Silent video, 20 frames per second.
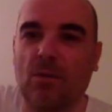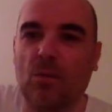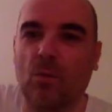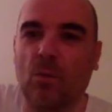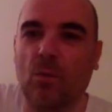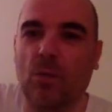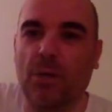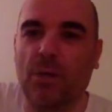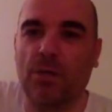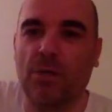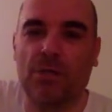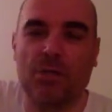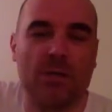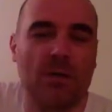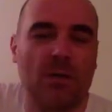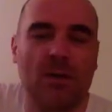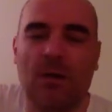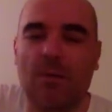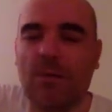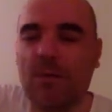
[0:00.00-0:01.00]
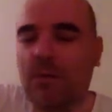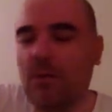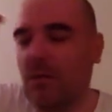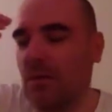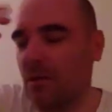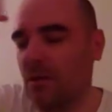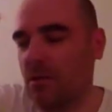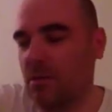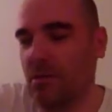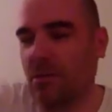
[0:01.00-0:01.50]
witch, I mean,
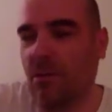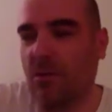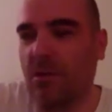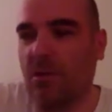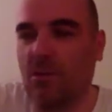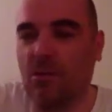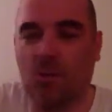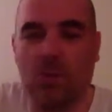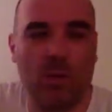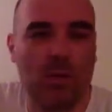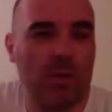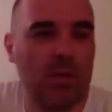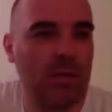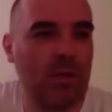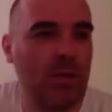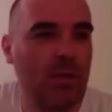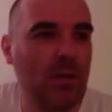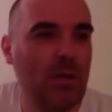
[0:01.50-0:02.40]
sorry, not witch,